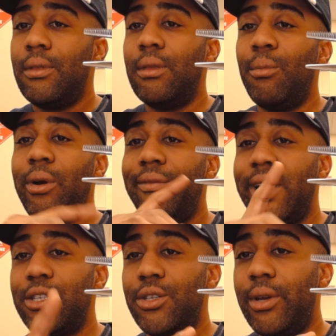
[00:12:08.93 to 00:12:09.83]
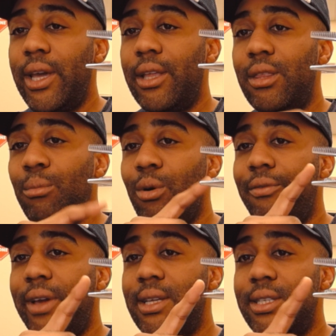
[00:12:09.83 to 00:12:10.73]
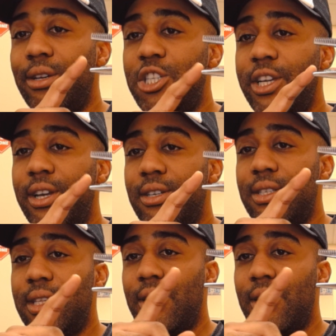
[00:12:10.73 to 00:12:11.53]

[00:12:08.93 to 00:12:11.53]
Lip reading: The more advanced you get, the more fancier shears.